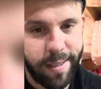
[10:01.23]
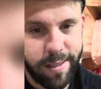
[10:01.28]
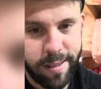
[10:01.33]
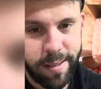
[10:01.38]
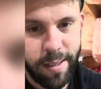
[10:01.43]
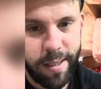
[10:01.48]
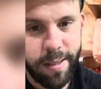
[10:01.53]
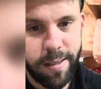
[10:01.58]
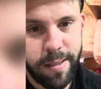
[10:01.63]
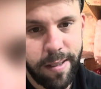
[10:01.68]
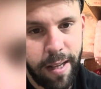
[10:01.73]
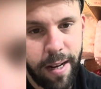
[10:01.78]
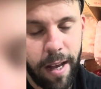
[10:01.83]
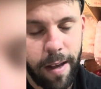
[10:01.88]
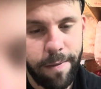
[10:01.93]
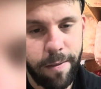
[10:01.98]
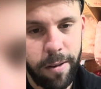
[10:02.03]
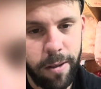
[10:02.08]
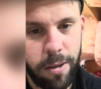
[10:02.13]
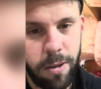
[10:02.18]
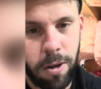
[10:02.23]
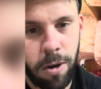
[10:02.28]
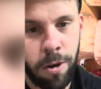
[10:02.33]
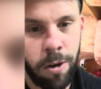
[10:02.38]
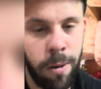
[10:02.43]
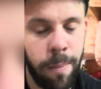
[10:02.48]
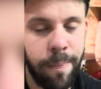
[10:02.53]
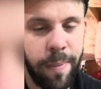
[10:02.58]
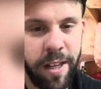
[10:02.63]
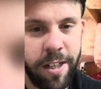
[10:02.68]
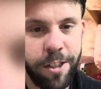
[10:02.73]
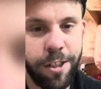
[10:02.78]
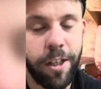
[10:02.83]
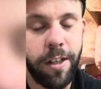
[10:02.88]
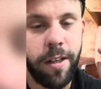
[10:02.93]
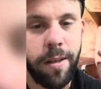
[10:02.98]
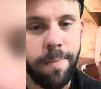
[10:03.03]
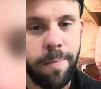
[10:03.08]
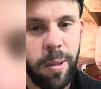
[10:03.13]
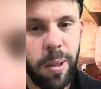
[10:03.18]
seats that have the little arm bench
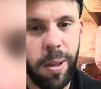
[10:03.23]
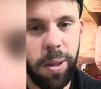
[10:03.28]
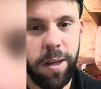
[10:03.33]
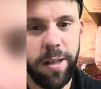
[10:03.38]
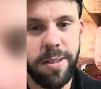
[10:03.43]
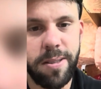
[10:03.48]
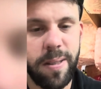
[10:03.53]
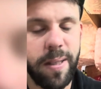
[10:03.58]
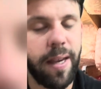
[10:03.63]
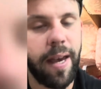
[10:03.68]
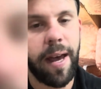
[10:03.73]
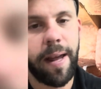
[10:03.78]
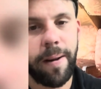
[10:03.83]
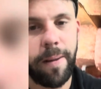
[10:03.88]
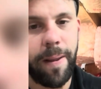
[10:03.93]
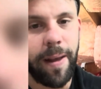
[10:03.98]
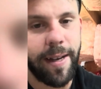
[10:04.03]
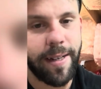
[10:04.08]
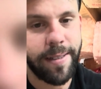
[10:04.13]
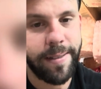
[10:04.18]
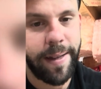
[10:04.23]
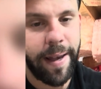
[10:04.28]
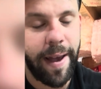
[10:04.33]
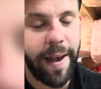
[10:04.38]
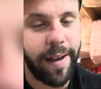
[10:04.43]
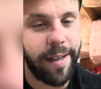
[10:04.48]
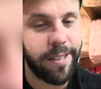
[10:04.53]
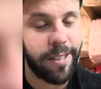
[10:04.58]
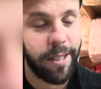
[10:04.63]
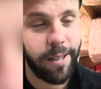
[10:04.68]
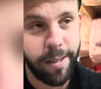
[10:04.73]
in it, plus the Cadillac dash.